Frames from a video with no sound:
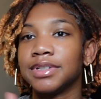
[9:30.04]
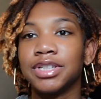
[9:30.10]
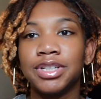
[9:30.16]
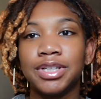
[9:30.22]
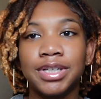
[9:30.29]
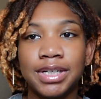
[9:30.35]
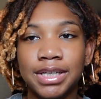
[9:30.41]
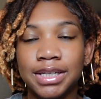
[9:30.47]

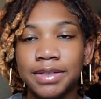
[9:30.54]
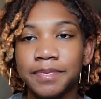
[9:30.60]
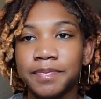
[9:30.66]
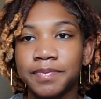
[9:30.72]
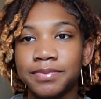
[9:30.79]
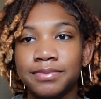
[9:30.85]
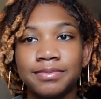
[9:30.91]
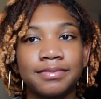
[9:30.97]
good.
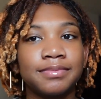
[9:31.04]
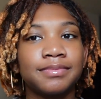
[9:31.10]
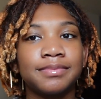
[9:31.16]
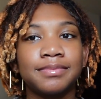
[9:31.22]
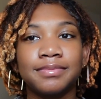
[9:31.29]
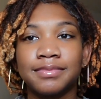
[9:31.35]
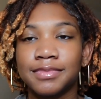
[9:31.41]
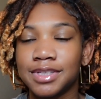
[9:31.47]

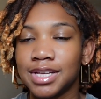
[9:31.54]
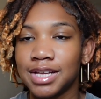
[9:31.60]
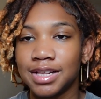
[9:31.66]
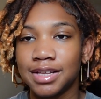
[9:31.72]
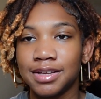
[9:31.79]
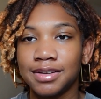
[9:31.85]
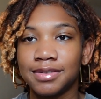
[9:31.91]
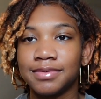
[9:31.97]
I'm
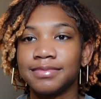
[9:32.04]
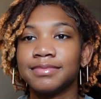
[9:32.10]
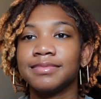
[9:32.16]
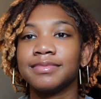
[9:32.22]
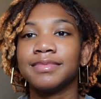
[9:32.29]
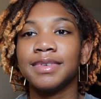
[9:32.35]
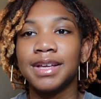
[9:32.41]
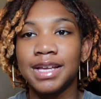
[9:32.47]
telling
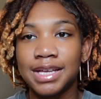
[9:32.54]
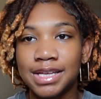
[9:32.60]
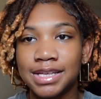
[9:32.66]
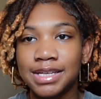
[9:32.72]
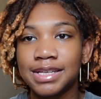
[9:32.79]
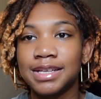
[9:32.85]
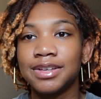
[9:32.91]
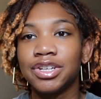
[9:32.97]

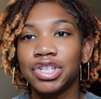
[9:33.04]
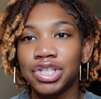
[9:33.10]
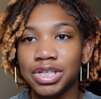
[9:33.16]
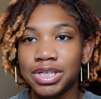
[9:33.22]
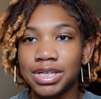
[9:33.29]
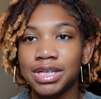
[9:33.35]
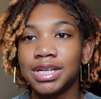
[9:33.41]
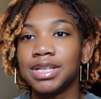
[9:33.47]
you,
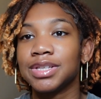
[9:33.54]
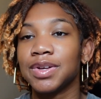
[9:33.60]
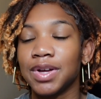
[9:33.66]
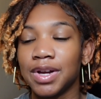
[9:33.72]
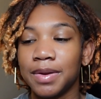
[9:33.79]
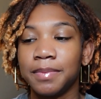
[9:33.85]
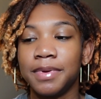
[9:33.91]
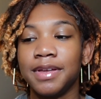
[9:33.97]
she is
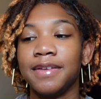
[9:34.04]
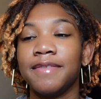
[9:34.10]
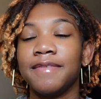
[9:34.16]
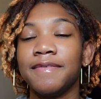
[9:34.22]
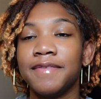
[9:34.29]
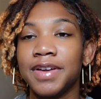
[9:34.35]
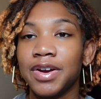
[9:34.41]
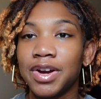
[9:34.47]
going to be
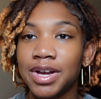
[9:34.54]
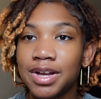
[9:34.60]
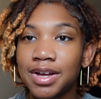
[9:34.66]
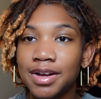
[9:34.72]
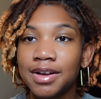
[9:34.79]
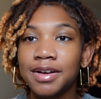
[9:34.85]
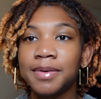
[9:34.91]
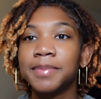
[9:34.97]
very
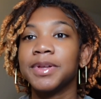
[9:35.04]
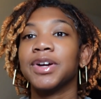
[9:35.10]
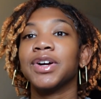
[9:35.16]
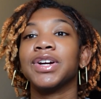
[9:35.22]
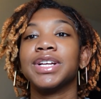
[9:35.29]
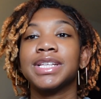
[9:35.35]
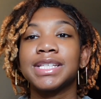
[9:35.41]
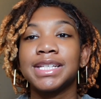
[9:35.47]
calm. They're
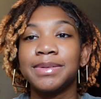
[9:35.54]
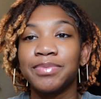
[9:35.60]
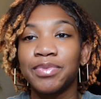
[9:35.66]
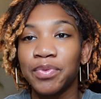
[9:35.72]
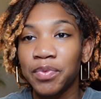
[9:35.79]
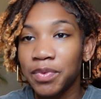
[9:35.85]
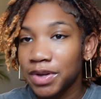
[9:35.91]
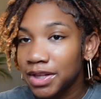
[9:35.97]
going to sleep
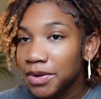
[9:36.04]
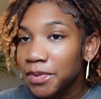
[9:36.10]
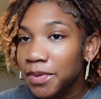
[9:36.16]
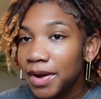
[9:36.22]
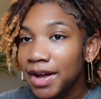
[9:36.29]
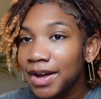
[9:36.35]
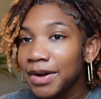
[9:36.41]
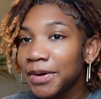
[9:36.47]
really
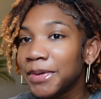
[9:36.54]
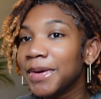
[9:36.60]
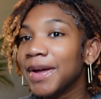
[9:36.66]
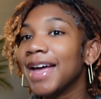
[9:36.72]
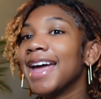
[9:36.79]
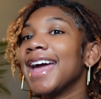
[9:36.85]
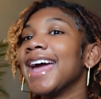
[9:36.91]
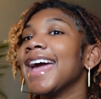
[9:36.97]
well,
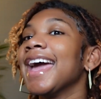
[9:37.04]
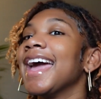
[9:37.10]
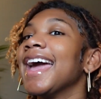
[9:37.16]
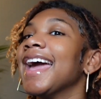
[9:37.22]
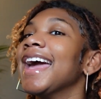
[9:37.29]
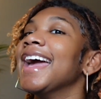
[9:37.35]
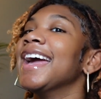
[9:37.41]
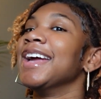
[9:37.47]

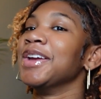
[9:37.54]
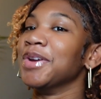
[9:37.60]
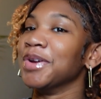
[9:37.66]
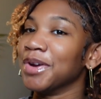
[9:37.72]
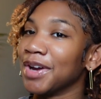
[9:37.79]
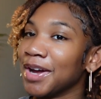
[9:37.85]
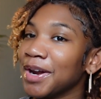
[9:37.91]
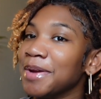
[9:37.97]
and
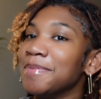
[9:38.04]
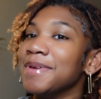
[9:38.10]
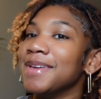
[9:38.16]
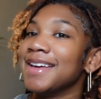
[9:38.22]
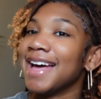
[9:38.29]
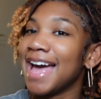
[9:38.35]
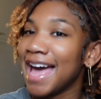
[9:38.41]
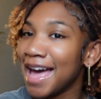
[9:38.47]
you're going to be
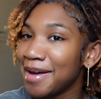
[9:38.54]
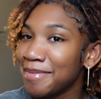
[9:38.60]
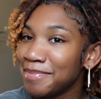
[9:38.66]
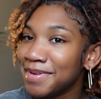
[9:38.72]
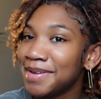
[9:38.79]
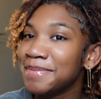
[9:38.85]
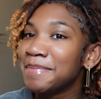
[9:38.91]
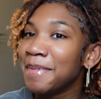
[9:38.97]
a
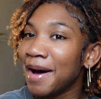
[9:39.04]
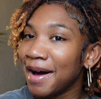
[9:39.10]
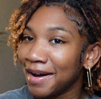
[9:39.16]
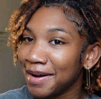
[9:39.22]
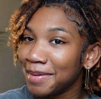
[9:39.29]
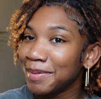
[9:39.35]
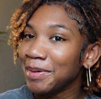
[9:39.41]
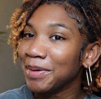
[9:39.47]
happy
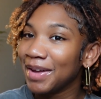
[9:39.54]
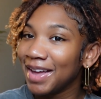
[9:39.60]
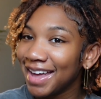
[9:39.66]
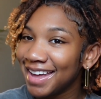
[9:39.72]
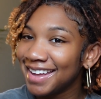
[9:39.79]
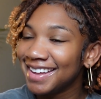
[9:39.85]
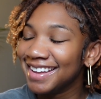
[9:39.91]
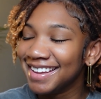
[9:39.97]
mom,
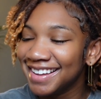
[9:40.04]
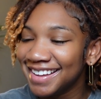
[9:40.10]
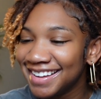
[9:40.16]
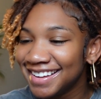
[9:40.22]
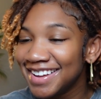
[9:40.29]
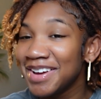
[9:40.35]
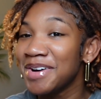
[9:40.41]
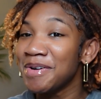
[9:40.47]
okay?
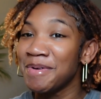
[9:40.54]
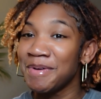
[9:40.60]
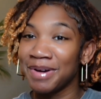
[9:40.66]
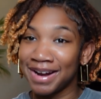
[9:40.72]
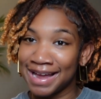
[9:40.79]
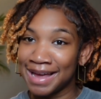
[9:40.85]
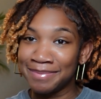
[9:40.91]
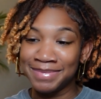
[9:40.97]
Or
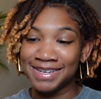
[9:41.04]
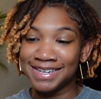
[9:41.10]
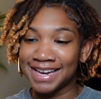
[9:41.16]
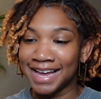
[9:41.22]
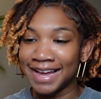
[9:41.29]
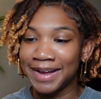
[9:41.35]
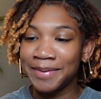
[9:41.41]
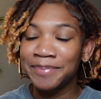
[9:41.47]
a happy
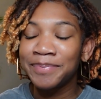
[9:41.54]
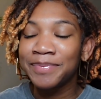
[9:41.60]
dad.